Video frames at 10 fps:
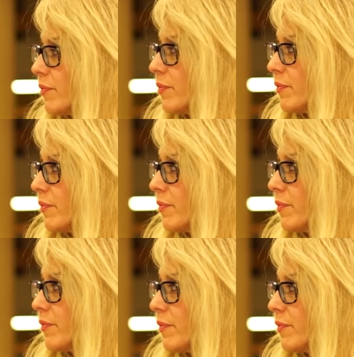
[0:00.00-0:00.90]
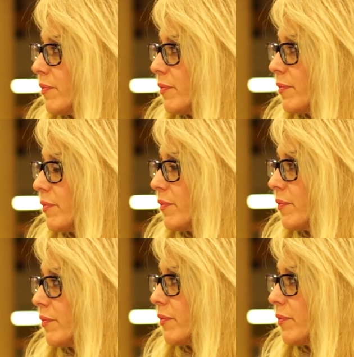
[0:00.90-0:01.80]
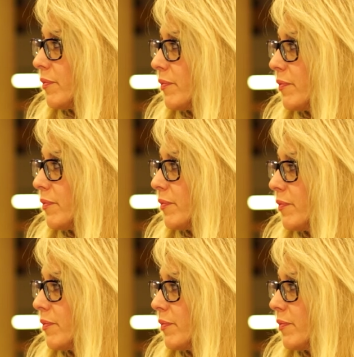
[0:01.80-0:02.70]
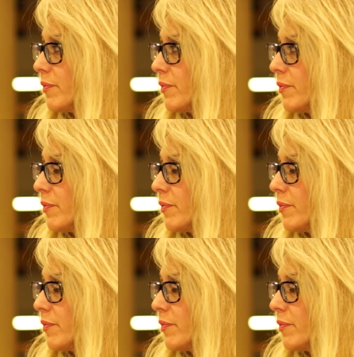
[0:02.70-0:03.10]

(silent)